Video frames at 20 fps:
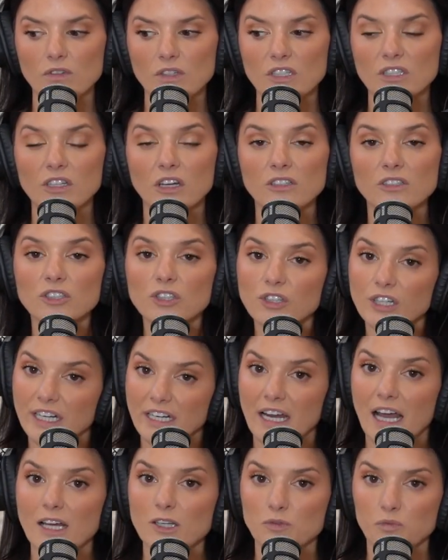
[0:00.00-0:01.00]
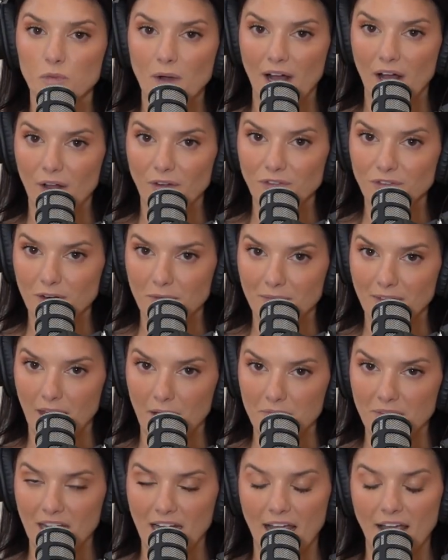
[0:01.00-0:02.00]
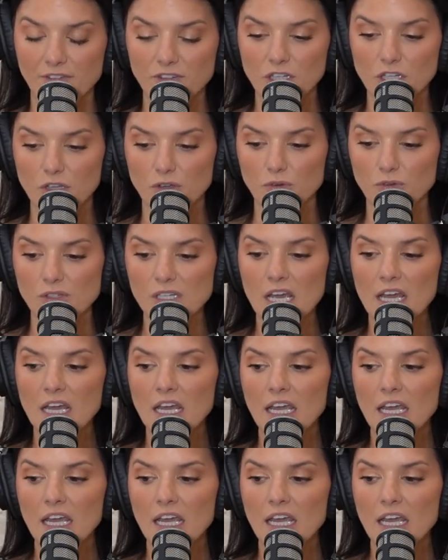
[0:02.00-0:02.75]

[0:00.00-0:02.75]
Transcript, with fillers: sunscreen as well from them that I have to use.